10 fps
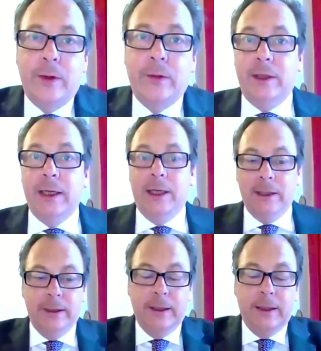both
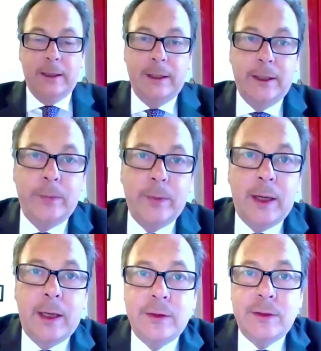clear
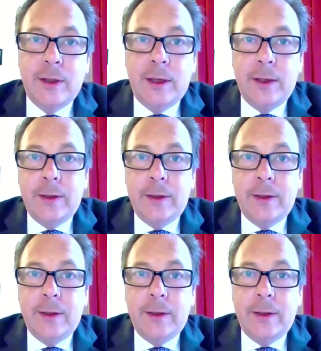and